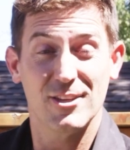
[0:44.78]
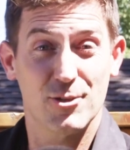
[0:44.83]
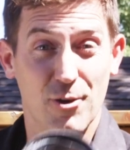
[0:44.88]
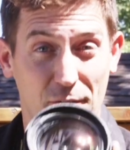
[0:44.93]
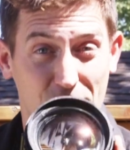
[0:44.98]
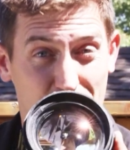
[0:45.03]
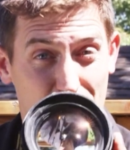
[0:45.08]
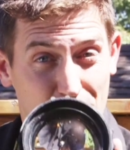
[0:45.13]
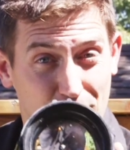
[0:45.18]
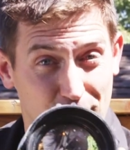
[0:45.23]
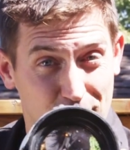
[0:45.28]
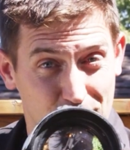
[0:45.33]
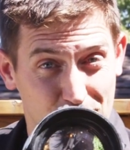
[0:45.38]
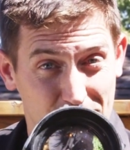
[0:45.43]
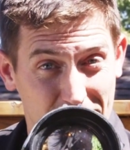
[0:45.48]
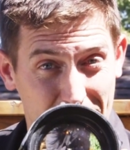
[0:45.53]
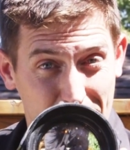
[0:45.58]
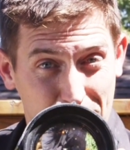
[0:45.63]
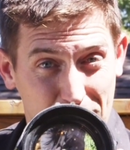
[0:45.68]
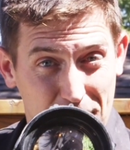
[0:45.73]
So if you could do
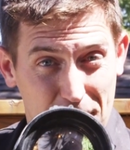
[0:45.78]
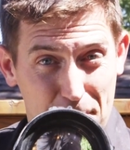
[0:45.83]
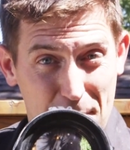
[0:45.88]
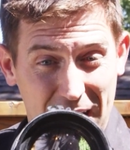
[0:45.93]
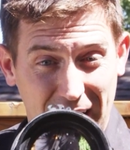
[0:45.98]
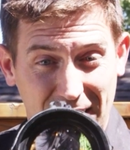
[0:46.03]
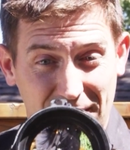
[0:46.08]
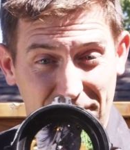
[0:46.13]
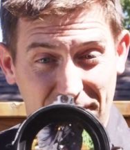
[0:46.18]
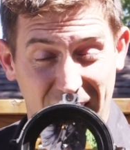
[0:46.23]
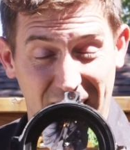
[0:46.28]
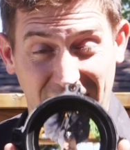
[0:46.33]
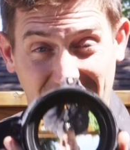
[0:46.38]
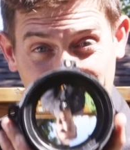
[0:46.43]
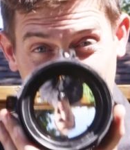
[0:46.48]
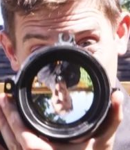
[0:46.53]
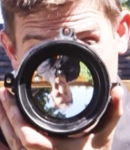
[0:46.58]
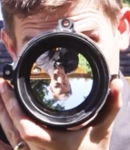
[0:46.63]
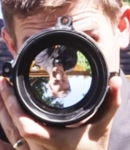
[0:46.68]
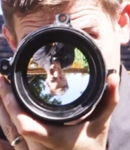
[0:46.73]
that with a magnifying
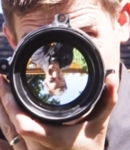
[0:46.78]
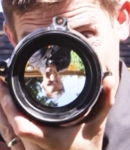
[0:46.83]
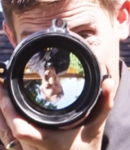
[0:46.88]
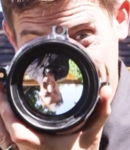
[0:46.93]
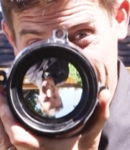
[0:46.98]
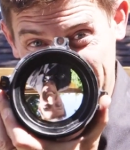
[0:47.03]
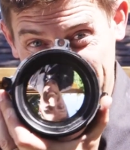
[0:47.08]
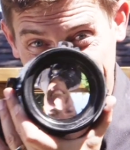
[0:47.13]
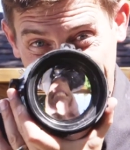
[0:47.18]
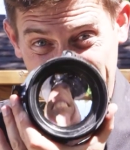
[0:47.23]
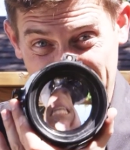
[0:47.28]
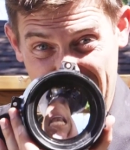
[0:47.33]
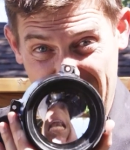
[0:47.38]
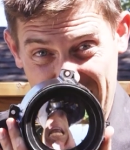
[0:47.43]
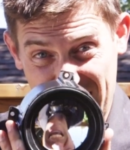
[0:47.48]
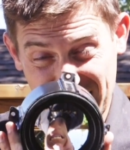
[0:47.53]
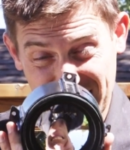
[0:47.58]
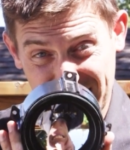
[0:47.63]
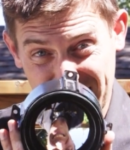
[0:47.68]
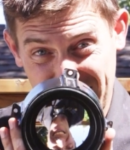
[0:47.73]
glass this
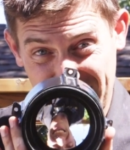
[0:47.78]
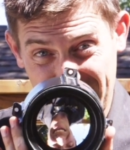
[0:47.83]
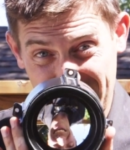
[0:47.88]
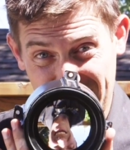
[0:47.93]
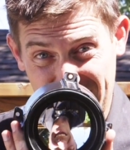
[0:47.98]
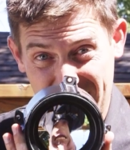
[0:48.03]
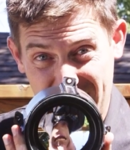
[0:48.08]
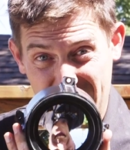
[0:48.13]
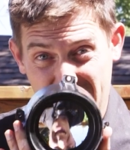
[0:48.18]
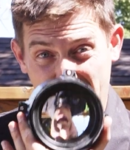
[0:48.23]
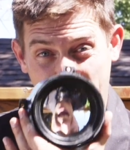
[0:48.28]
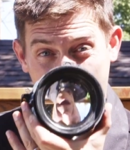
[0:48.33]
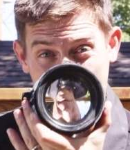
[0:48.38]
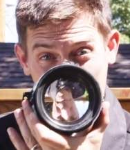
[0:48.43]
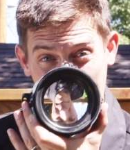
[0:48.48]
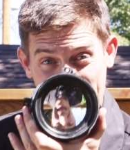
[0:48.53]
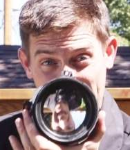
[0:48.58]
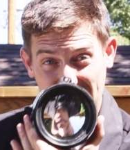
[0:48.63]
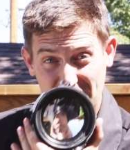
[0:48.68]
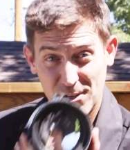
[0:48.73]
size,
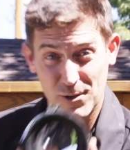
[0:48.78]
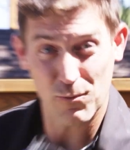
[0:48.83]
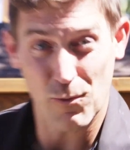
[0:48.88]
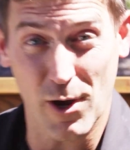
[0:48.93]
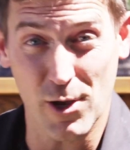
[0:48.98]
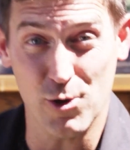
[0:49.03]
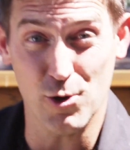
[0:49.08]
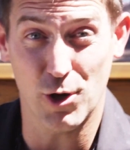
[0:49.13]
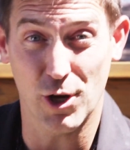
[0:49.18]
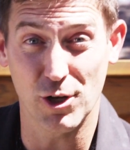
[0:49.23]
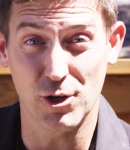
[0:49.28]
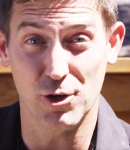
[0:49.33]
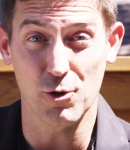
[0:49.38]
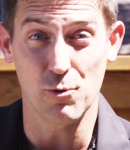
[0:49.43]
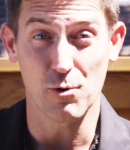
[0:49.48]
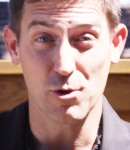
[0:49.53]
imagine what you could do